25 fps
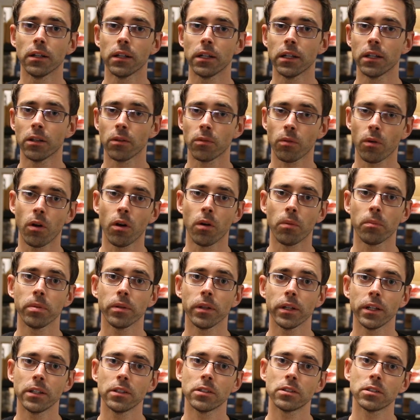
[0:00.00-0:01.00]
in the wrong
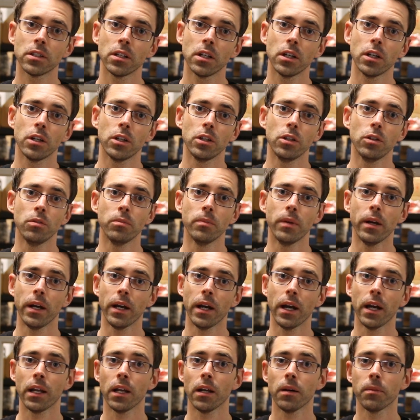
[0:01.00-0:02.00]
place, you may
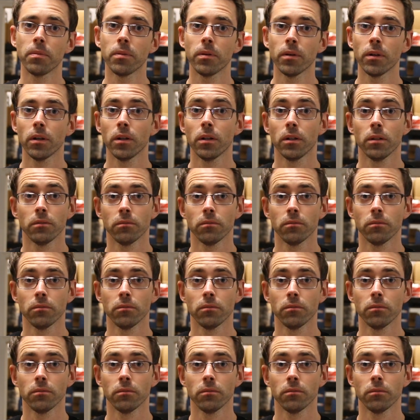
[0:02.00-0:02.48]
end up